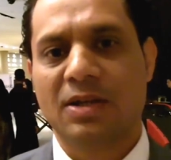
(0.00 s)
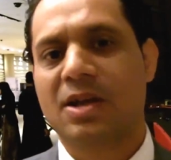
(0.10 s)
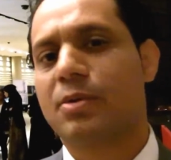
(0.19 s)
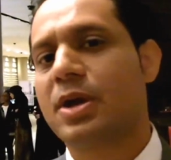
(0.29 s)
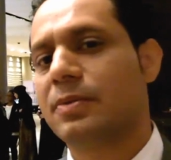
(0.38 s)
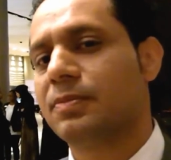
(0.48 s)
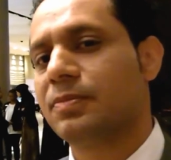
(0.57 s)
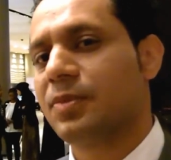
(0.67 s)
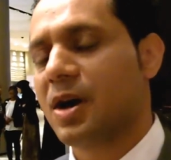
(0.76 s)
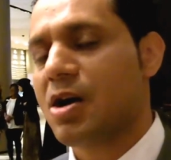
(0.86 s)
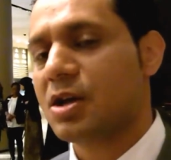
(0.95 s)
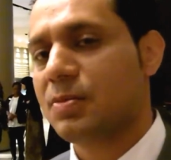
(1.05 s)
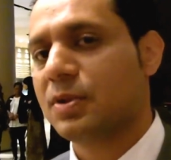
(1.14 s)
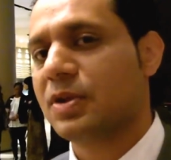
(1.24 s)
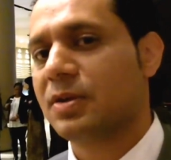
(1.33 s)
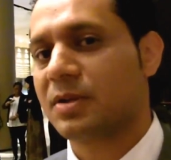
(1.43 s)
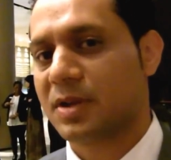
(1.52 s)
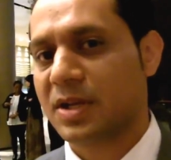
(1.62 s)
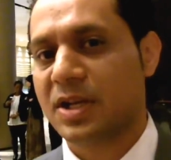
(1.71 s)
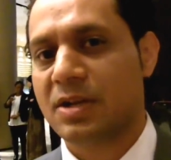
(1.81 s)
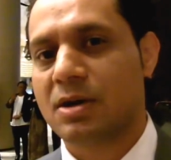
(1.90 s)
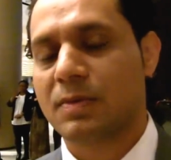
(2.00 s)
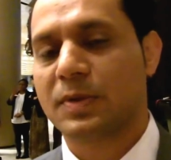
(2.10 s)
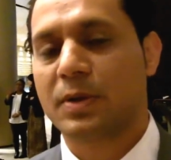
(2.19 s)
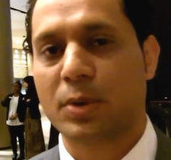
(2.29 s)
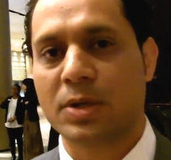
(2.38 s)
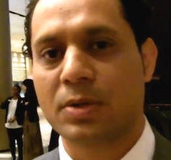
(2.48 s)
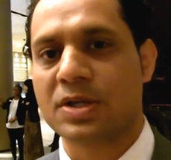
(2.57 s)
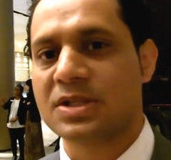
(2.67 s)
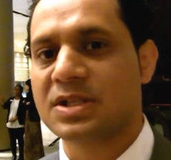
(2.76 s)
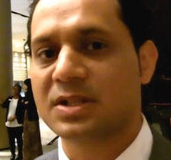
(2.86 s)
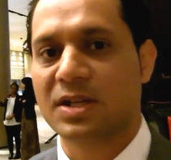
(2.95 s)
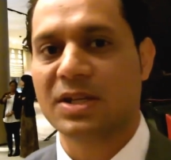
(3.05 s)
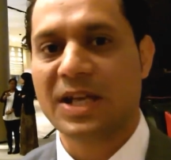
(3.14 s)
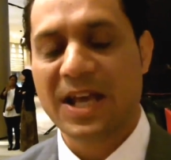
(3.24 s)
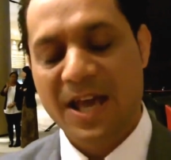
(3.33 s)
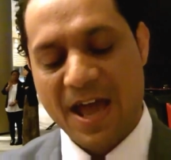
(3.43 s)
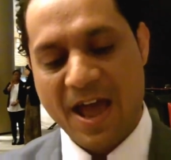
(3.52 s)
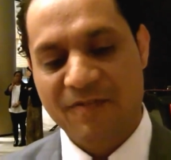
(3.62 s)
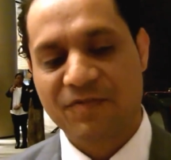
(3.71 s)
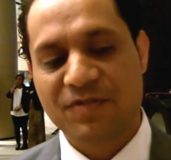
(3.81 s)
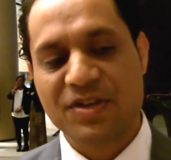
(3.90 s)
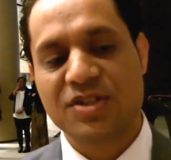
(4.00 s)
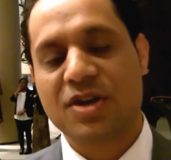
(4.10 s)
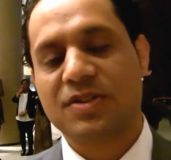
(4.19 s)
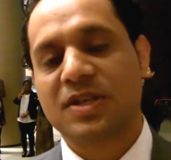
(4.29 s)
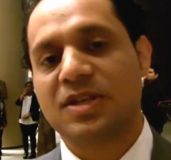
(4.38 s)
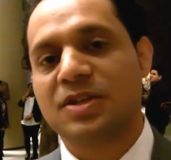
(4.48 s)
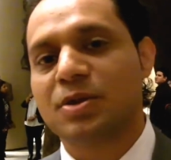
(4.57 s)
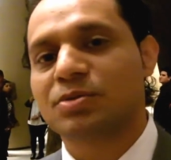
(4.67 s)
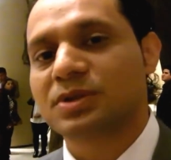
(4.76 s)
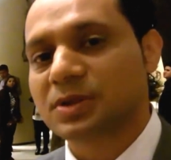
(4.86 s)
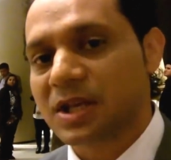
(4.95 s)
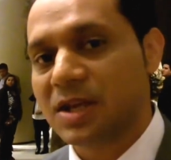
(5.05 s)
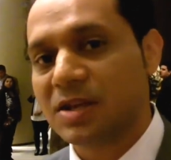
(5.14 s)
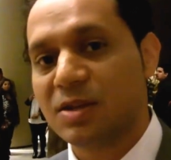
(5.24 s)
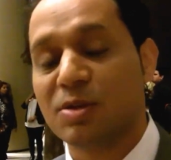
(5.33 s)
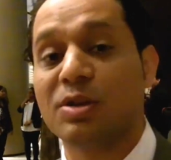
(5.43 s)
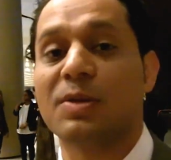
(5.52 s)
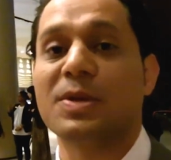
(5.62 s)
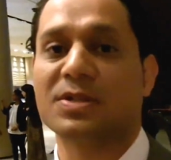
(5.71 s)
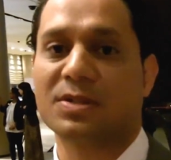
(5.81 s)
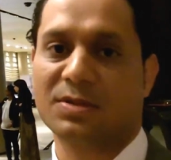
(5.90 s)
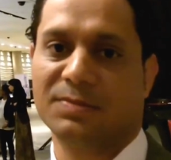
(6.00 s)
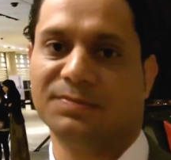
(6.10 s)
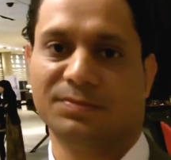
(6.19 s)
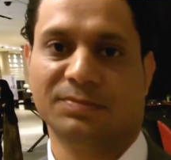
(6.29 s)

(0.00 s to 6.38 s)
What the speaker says: Like a great hockey player, Canadian hockey player, Wayne Gretzky said, every shot that you don't take, you're going to miss.